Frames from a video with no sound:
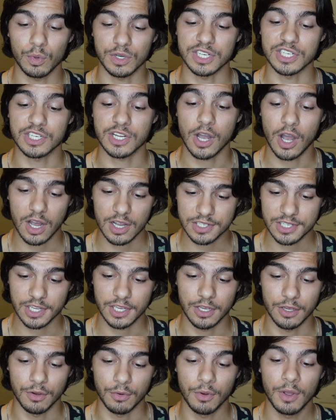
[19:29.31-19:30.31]
which is causing
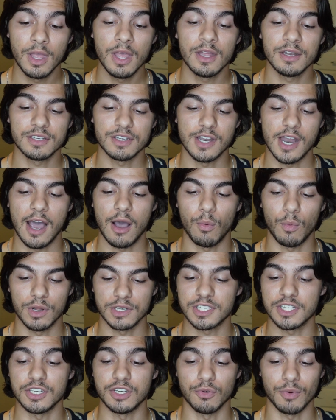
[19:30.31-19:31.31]
you to not
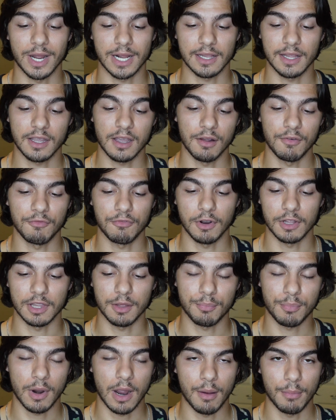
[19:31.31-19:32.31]
want to directly confront
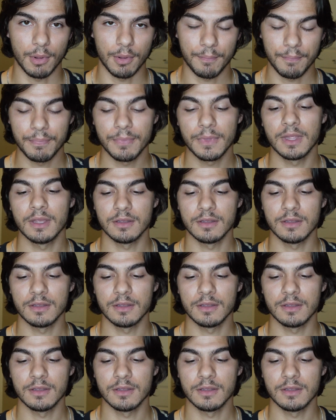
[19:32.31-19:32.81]
the problem.